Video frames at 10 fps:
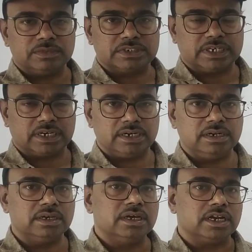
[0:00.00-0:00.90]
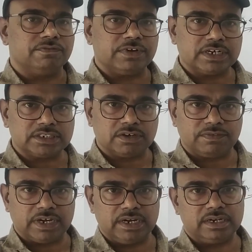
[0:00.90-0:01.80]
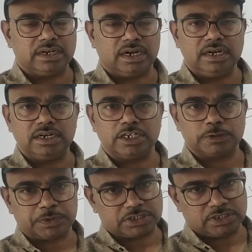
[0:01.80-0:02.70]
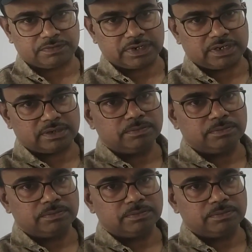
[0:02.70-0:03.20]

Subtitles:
second refraction of light, and dispersion of light.